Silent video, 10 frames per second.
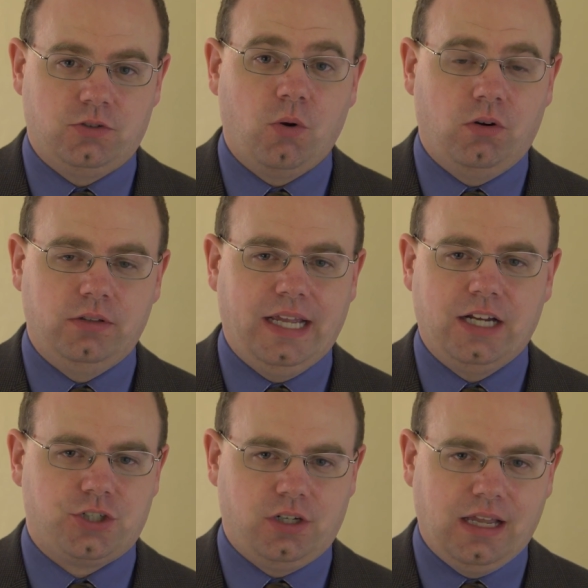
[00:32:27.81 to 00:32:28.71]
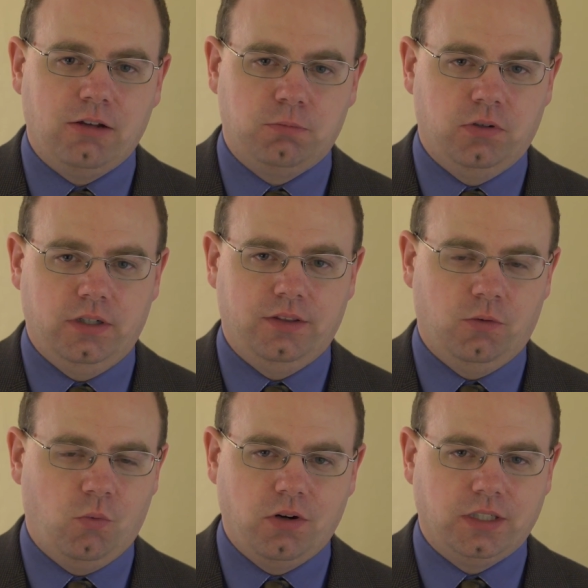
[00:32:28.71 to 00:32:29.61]
total national output in
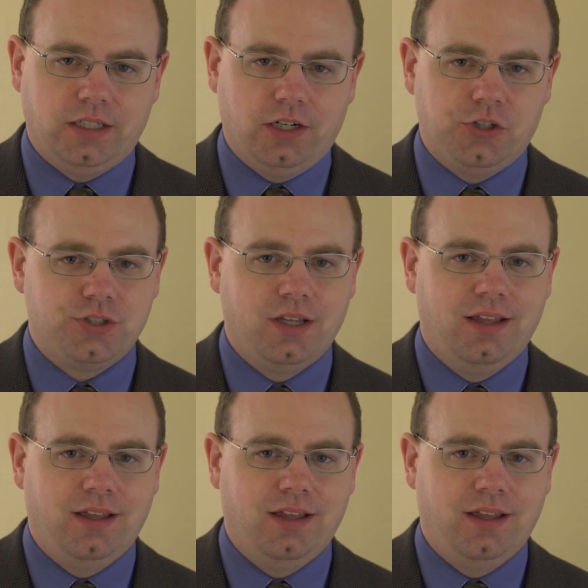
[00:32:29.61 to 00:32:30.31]
the war years.